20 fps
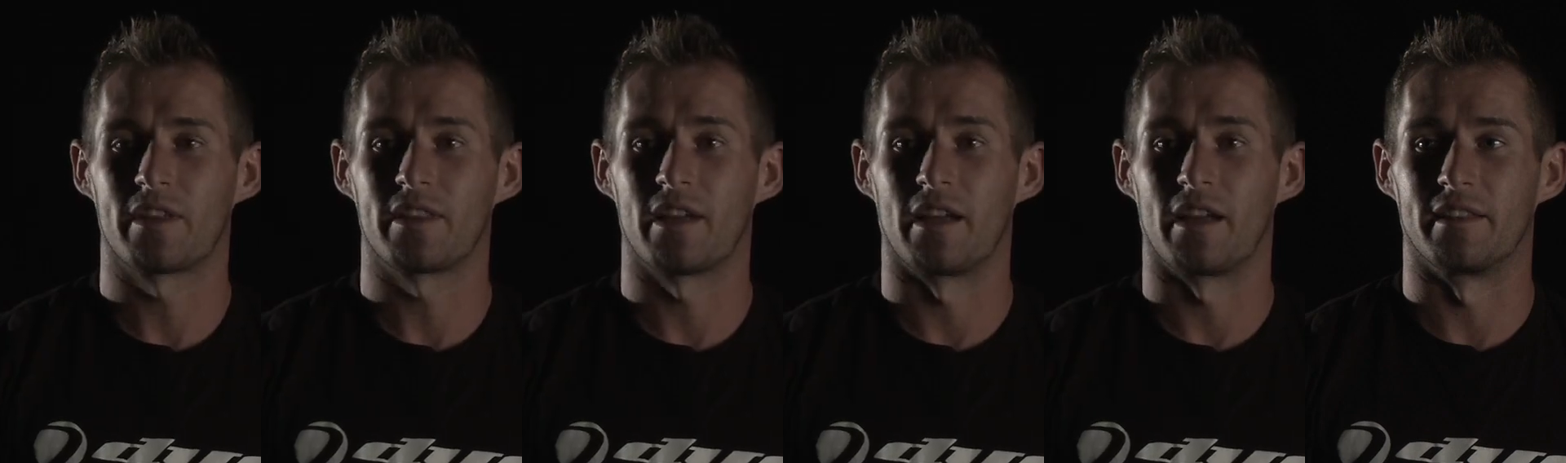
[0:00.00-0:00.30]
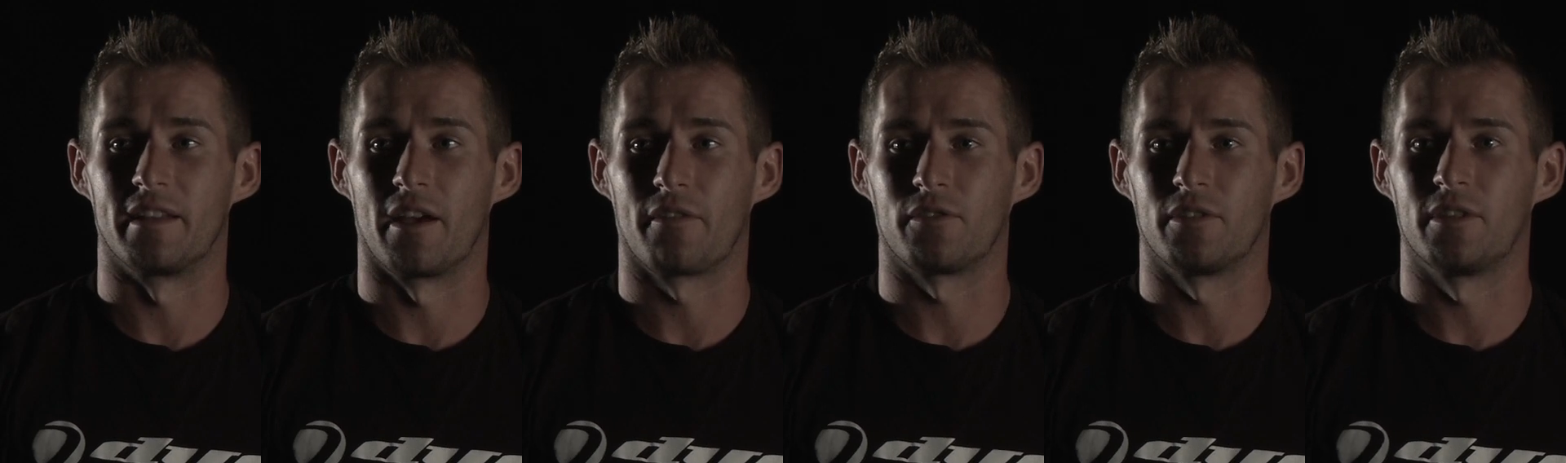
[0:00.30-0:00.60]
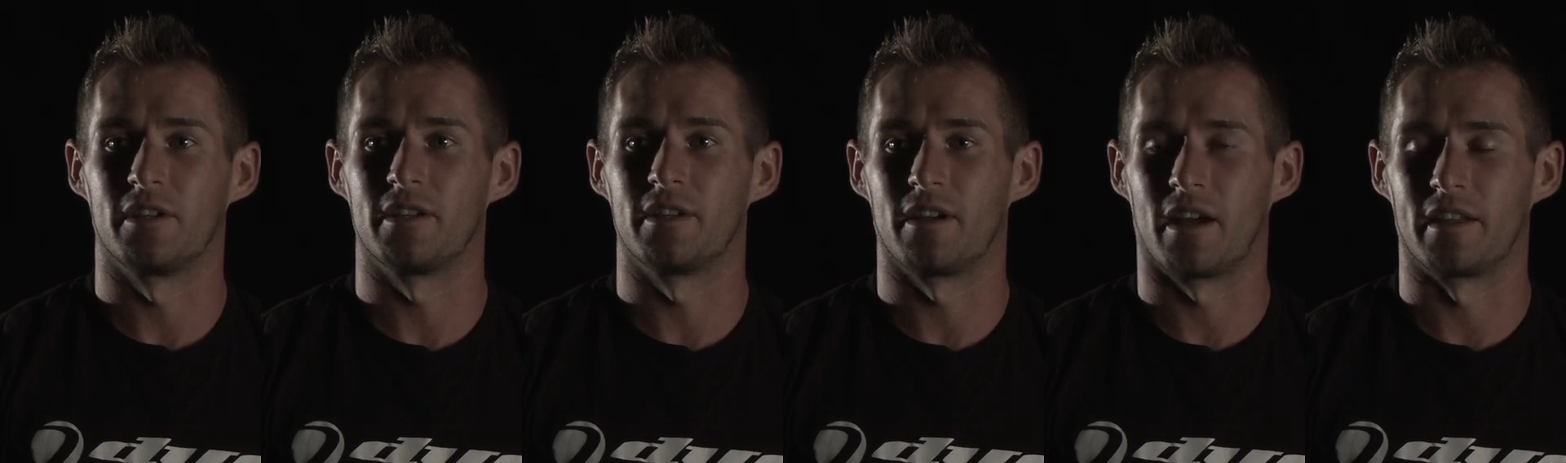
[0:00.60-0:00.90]
thing that I
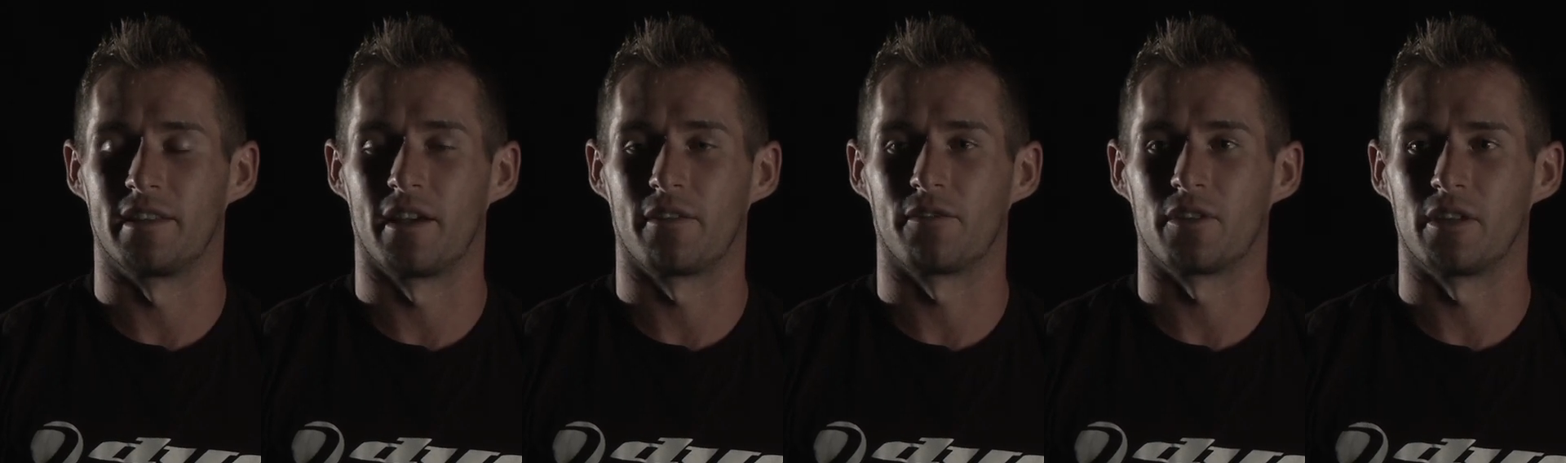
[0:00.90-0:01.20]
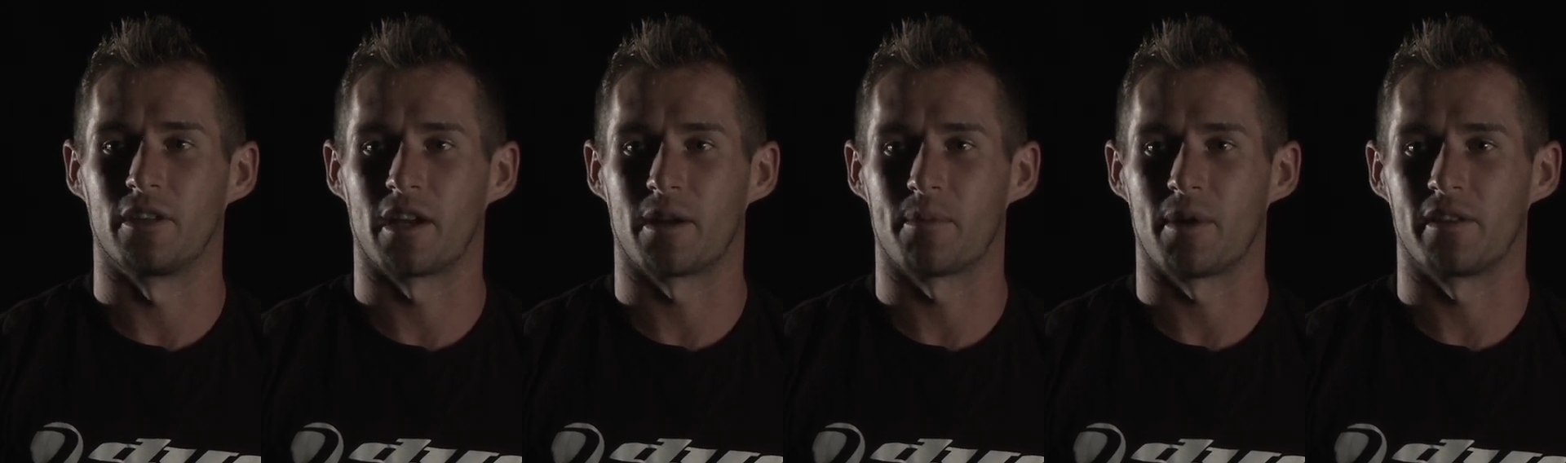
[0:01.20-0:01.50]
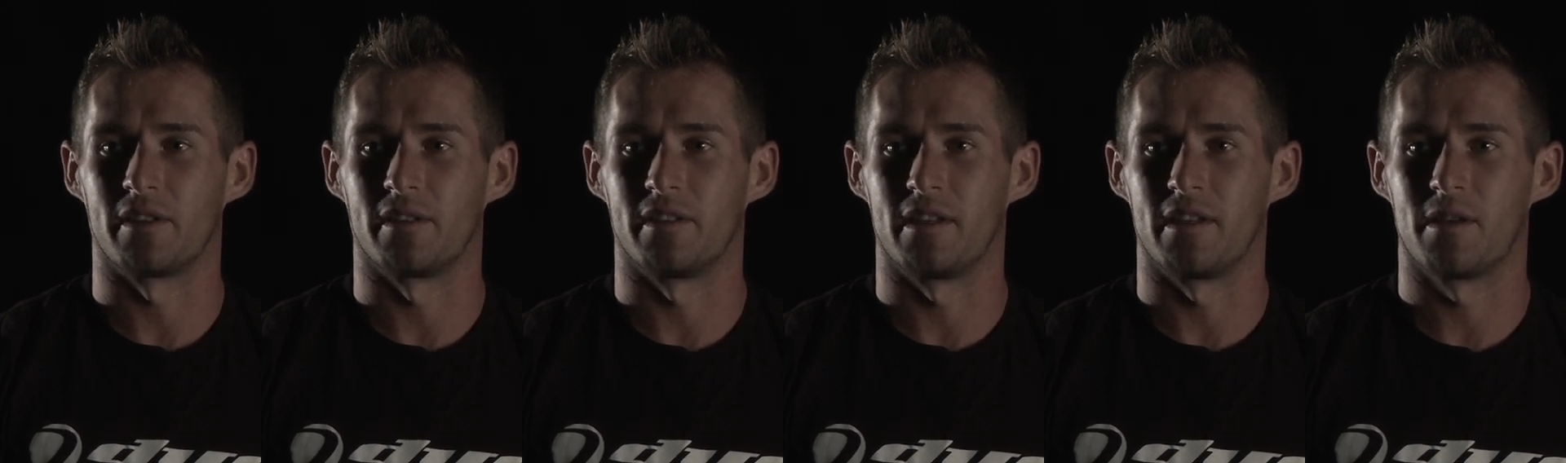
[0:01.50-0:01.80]
definitely like
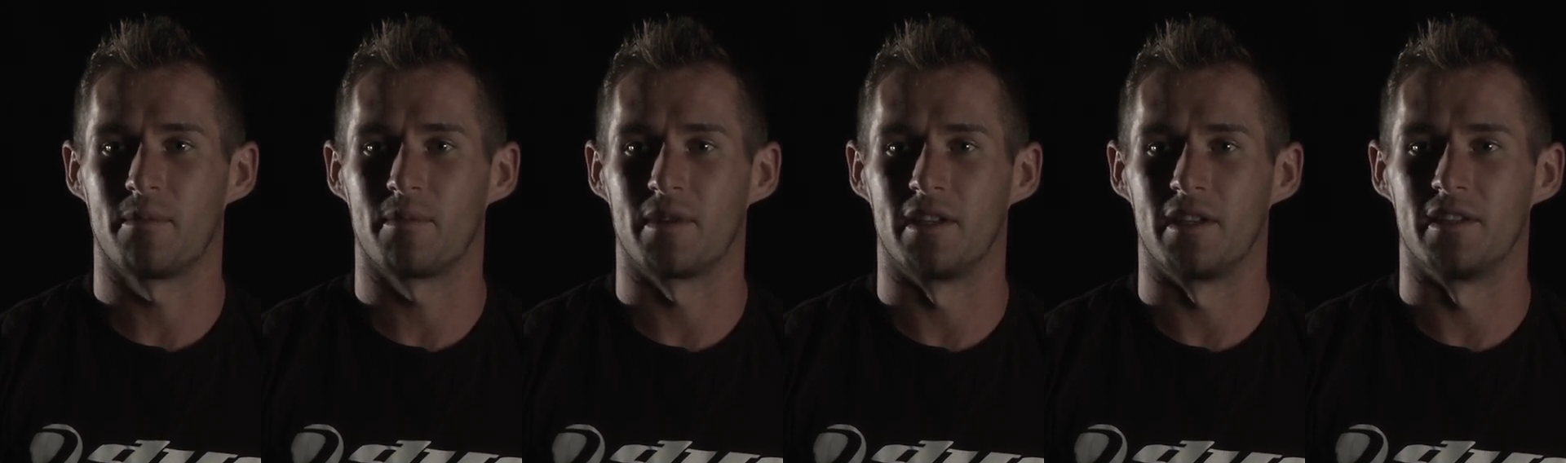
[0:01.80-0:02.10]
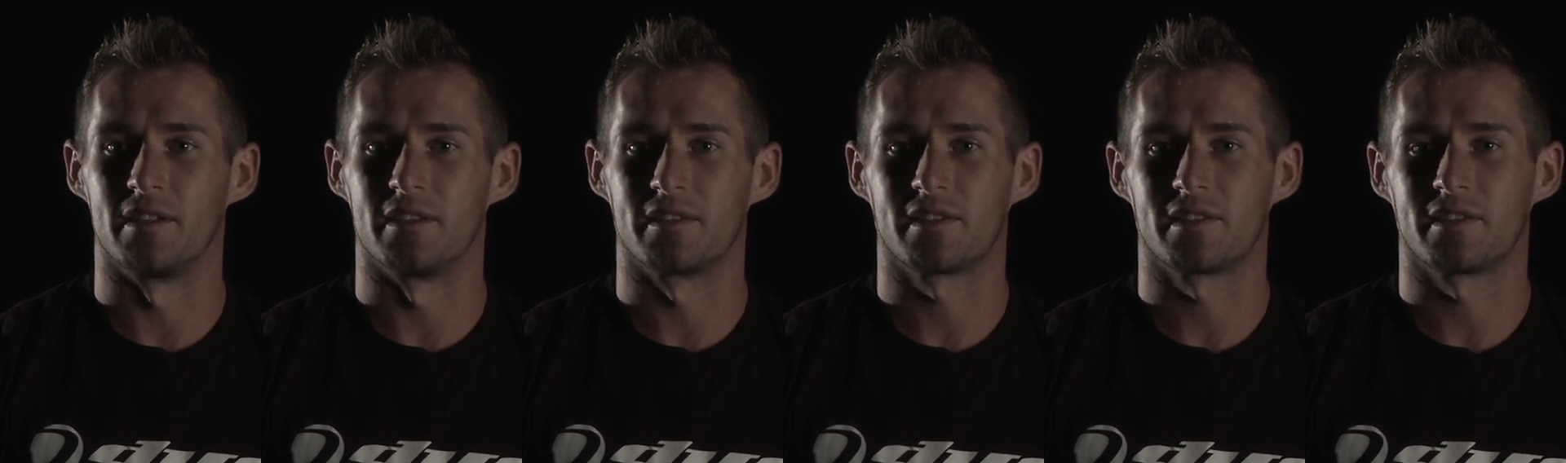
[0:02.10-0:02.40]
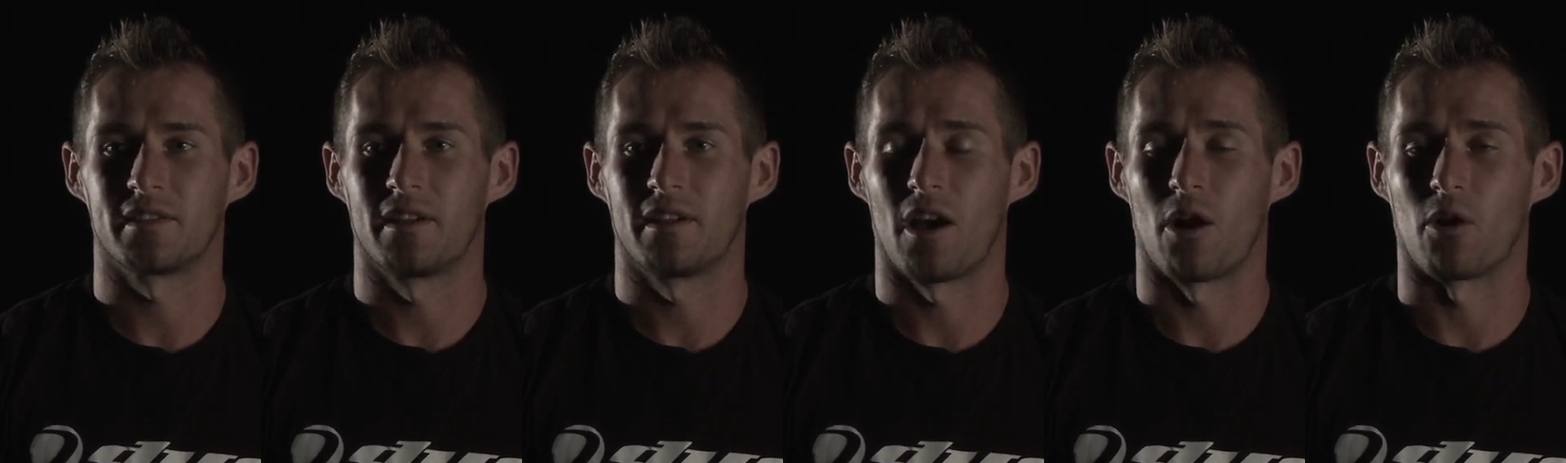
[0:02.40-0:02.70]
about the DM
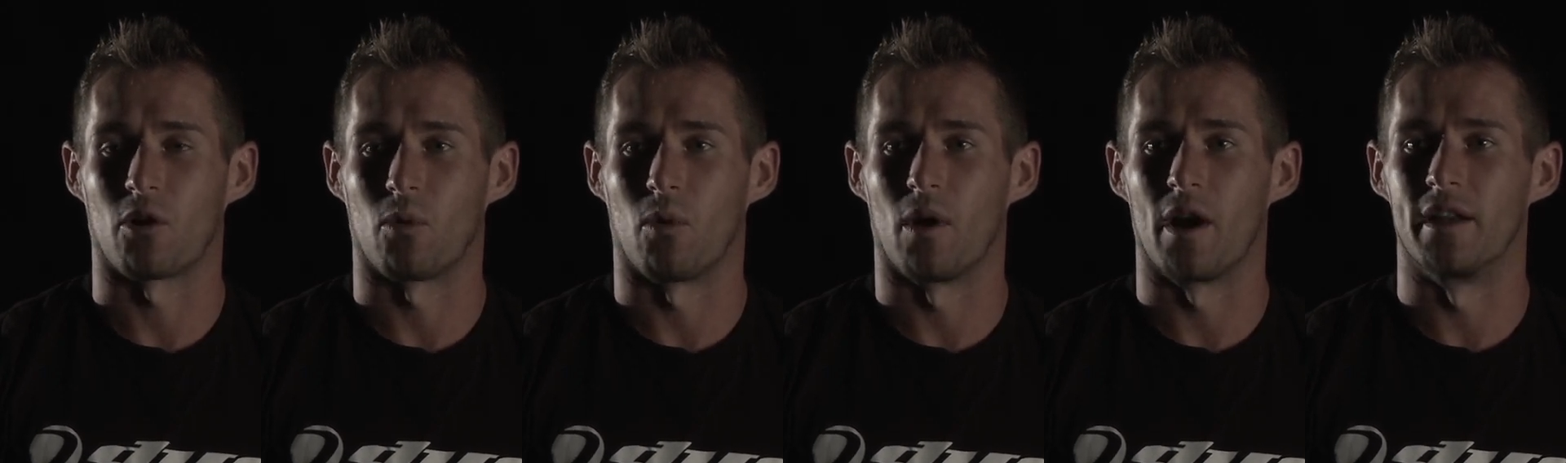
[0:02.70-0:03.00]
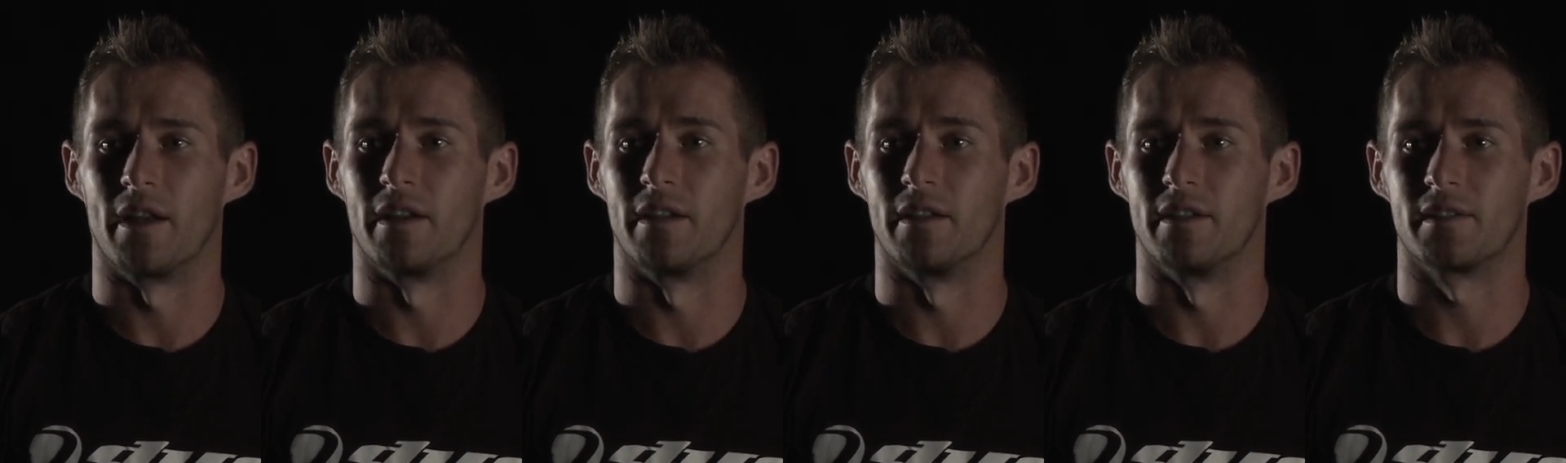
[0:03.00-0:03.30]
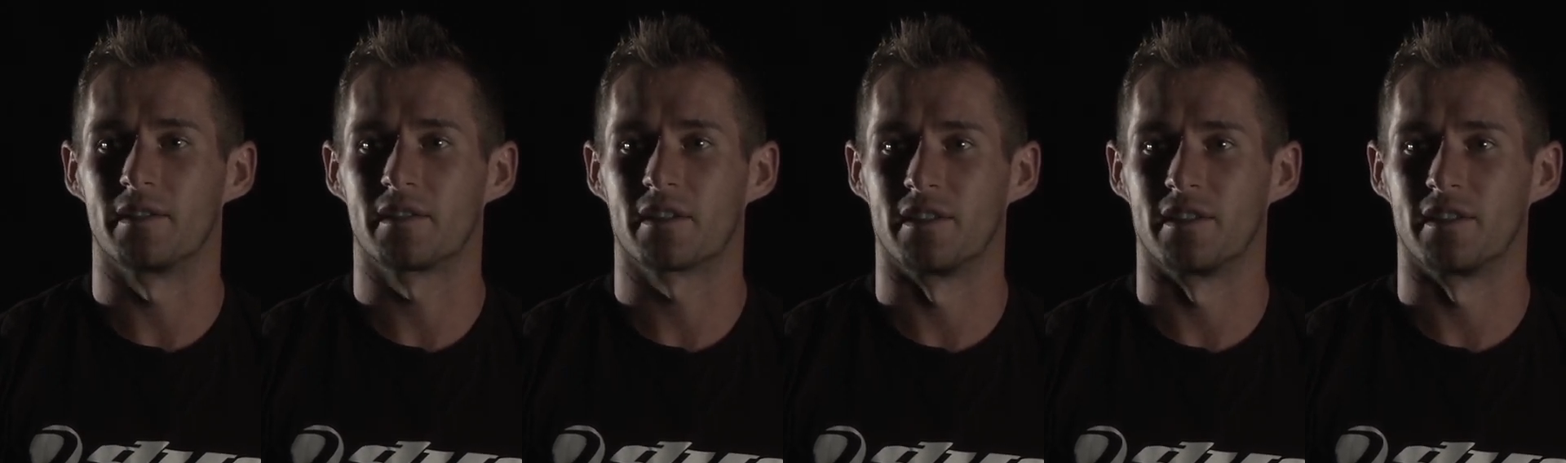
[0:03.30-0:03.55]
is how quiet it is.